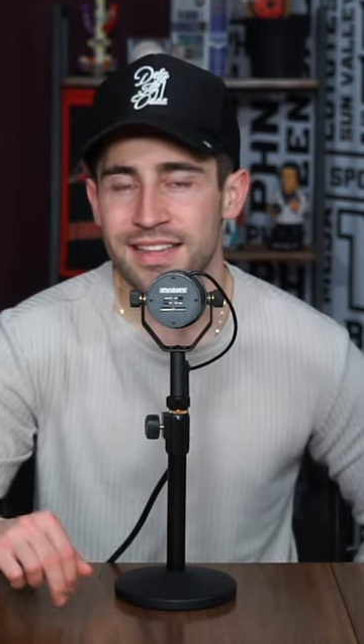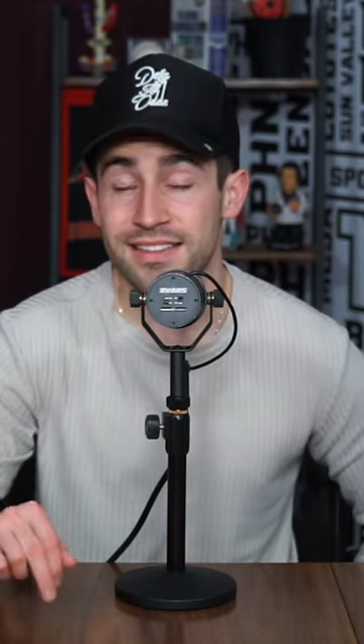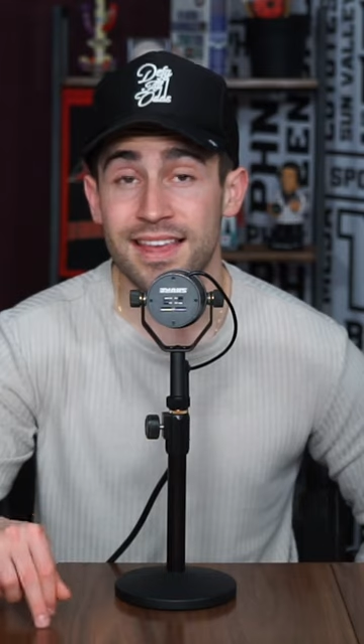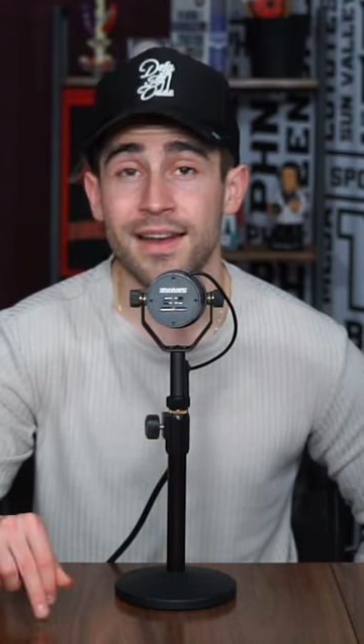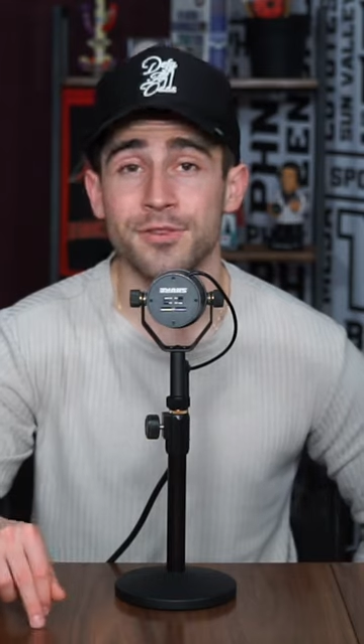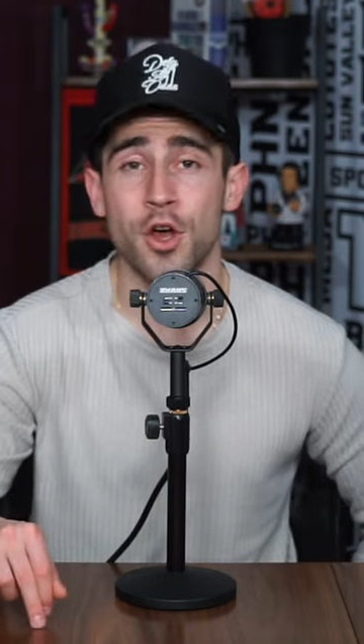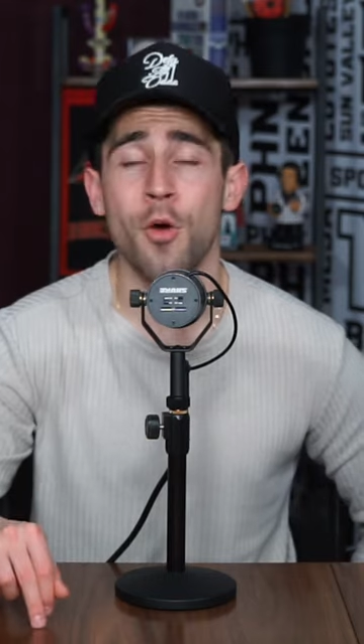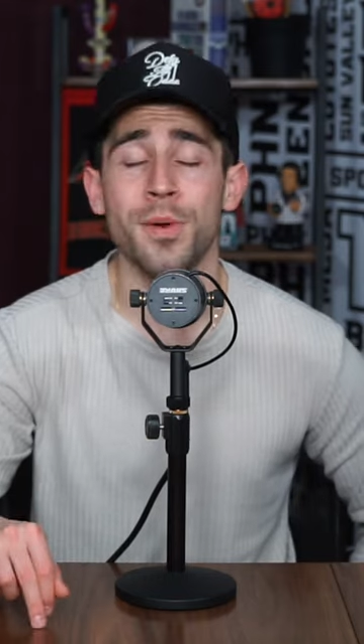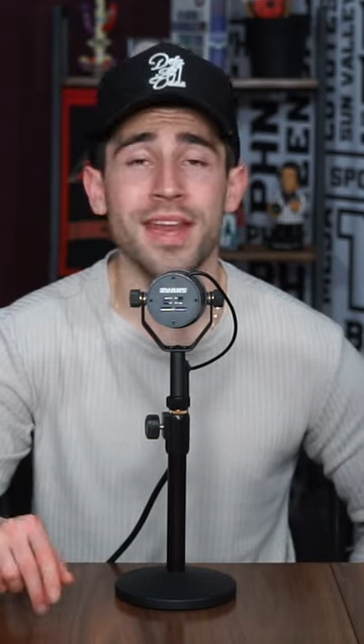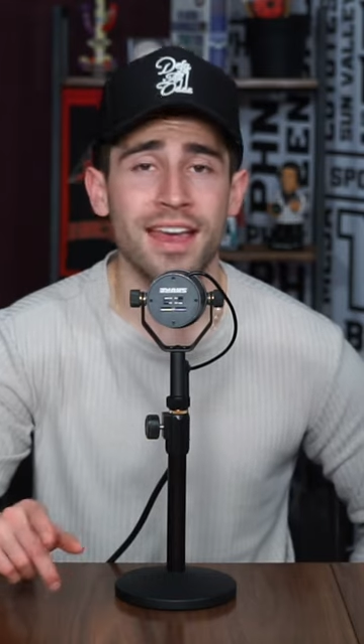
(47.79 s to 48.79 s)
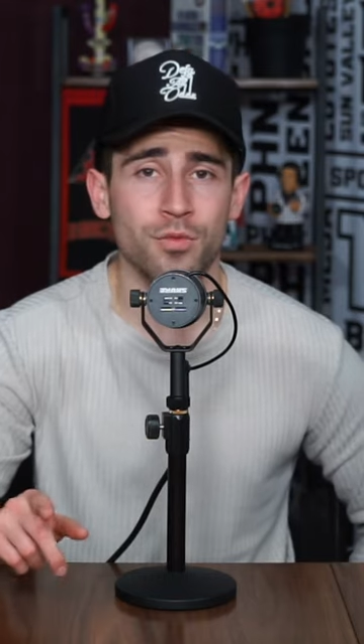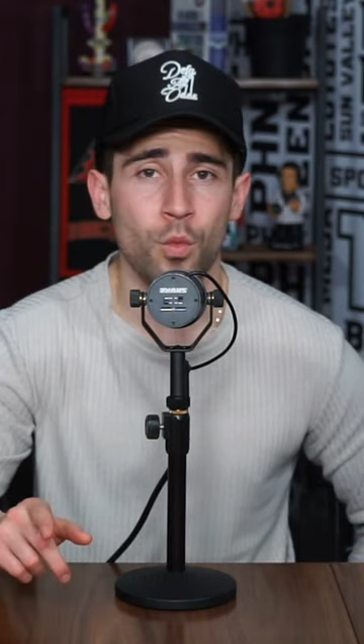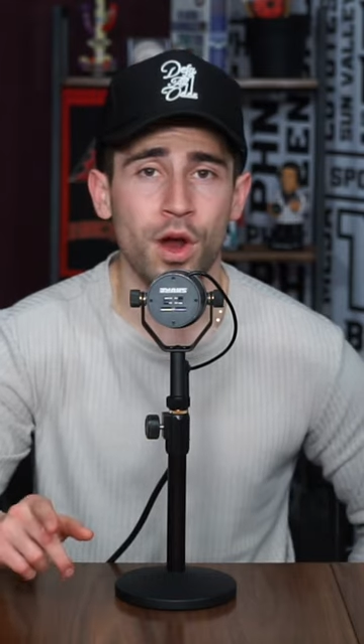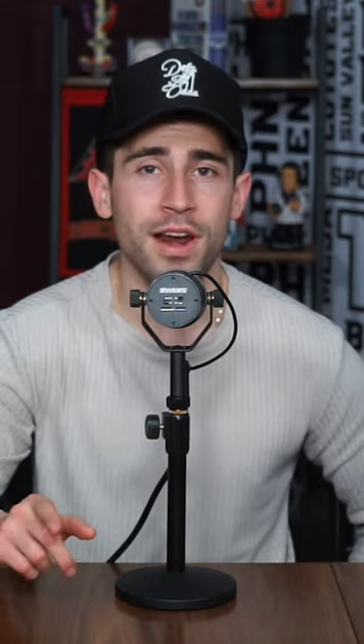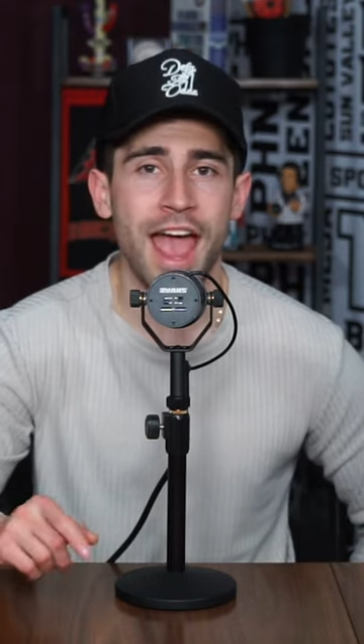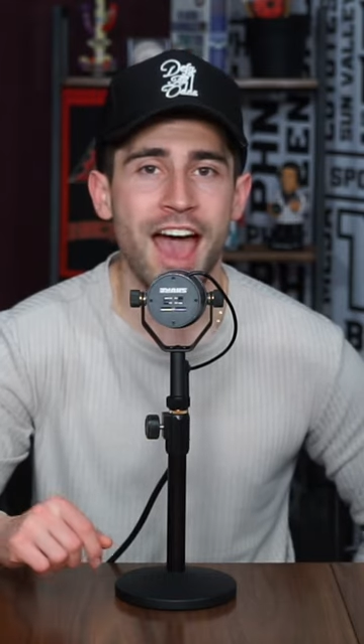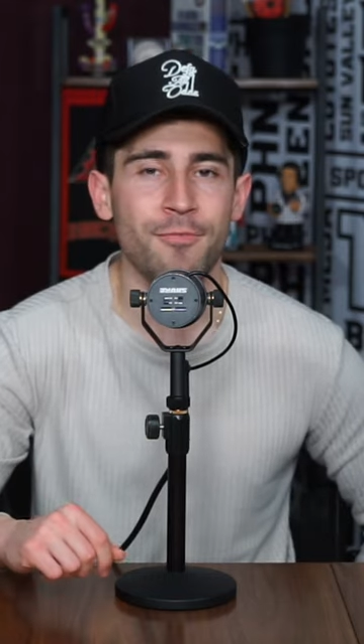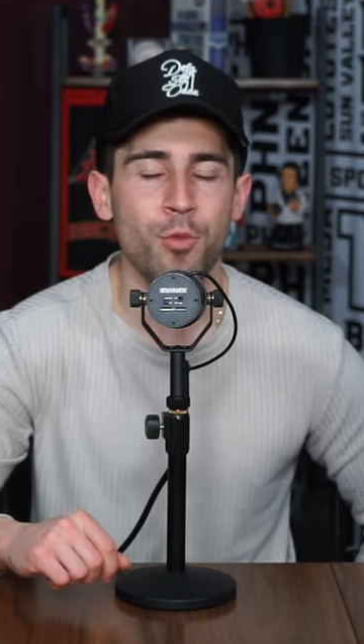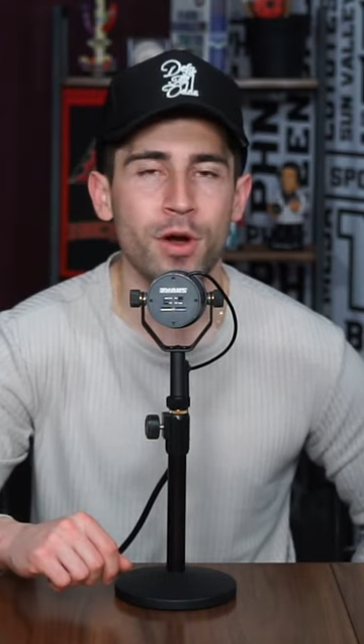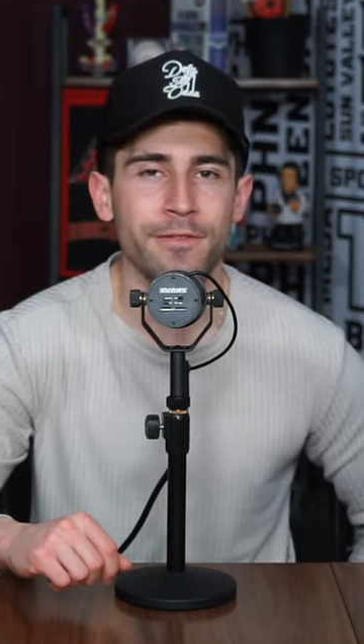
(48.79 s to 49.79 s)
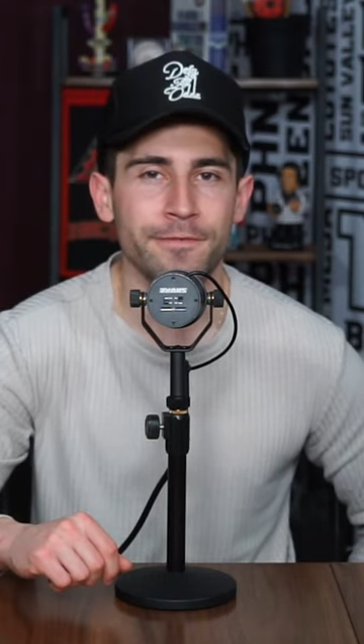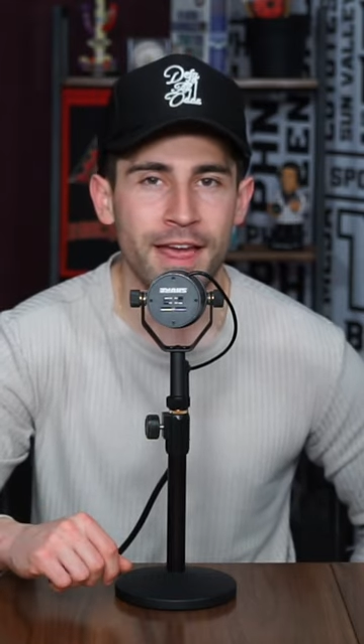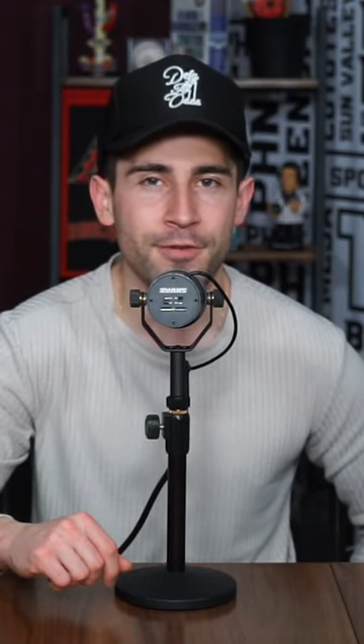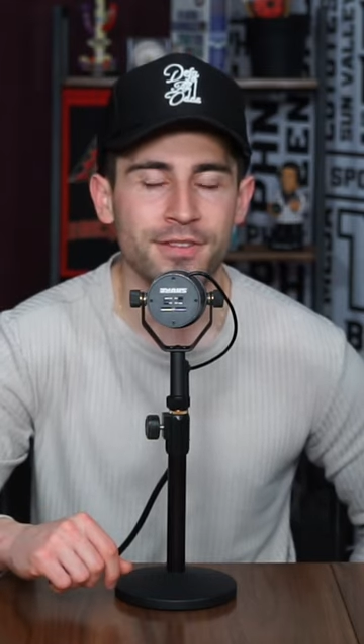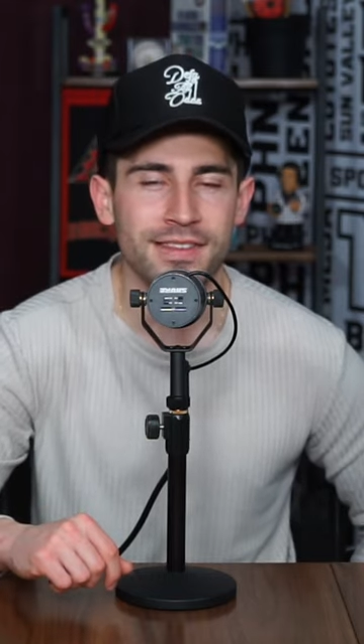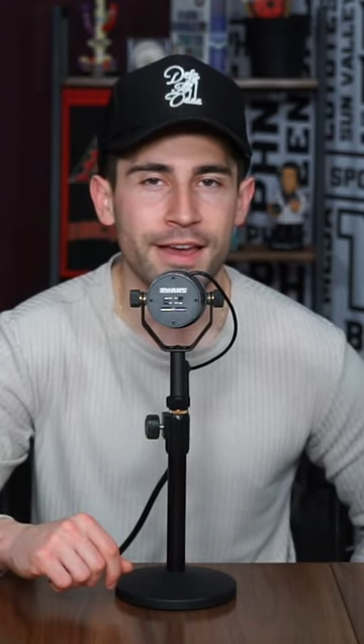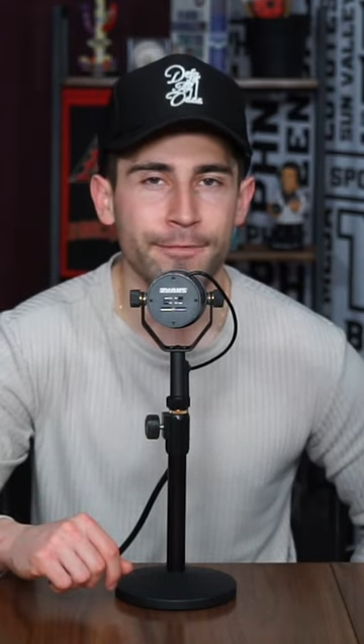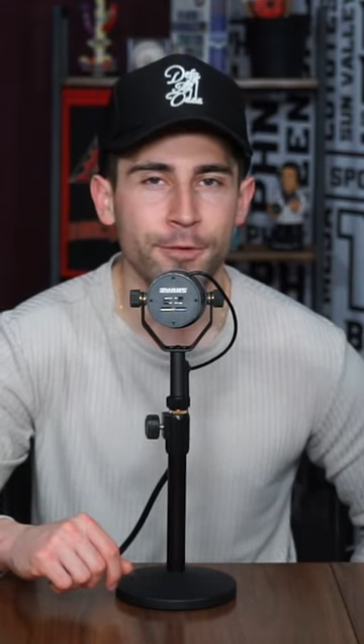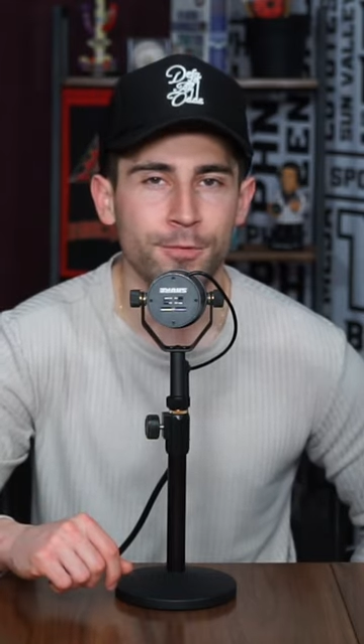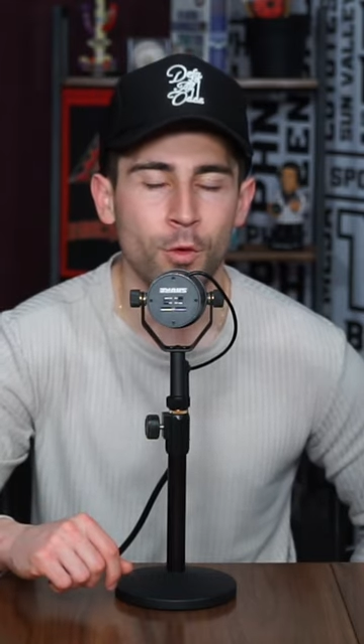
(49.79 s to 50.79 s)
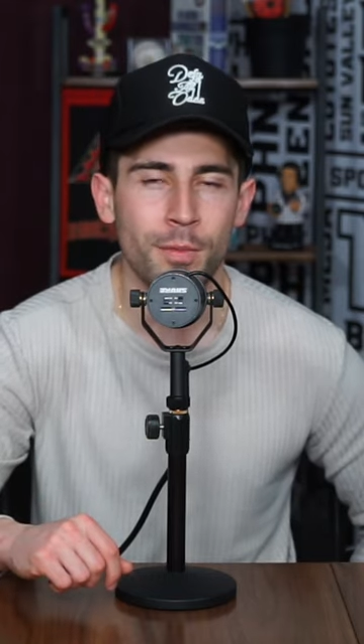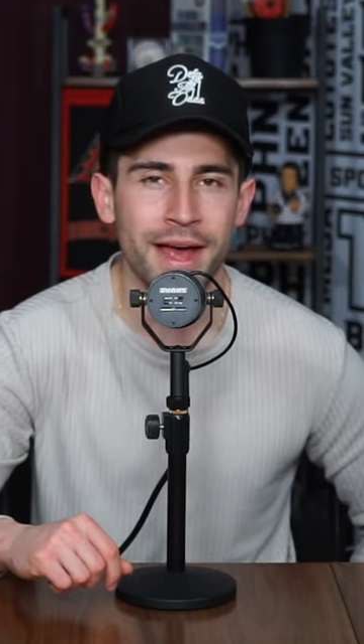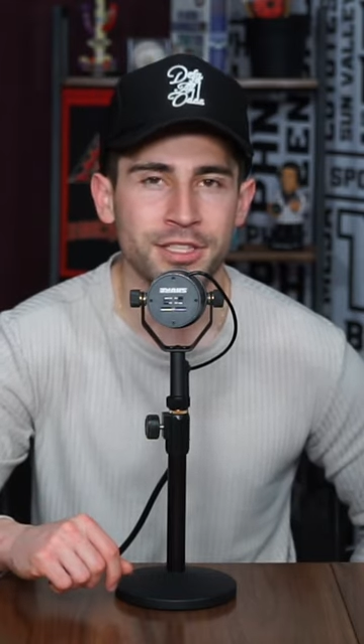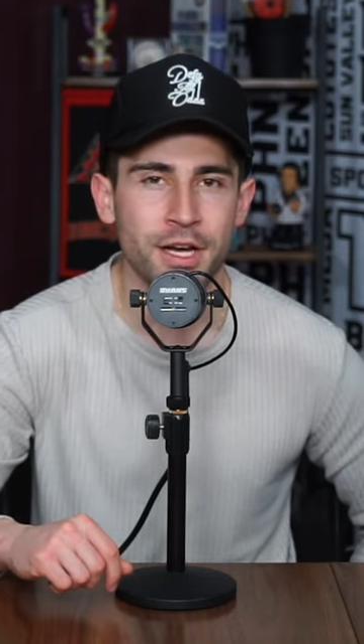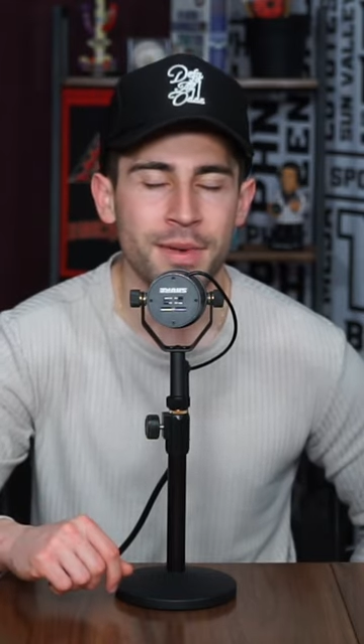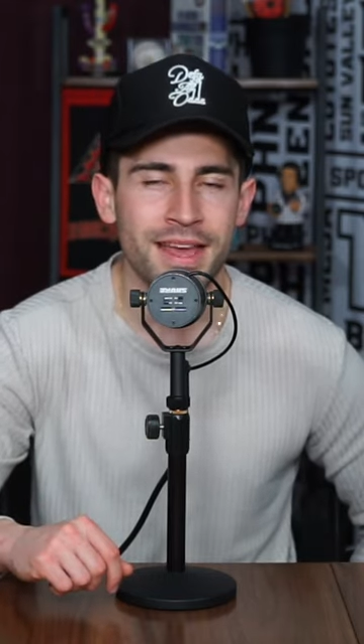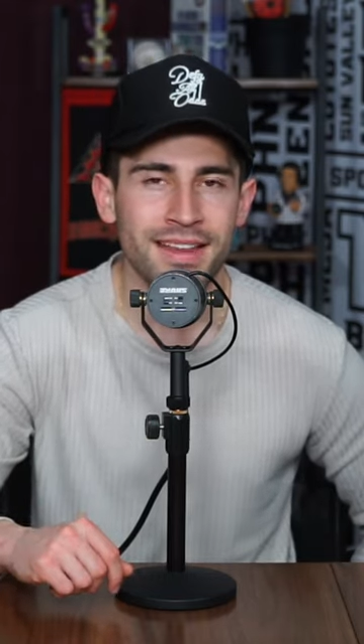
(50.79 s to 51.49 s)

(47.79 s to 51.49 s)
The Sun Devils open as one and a half point favorites in that First Four matchup.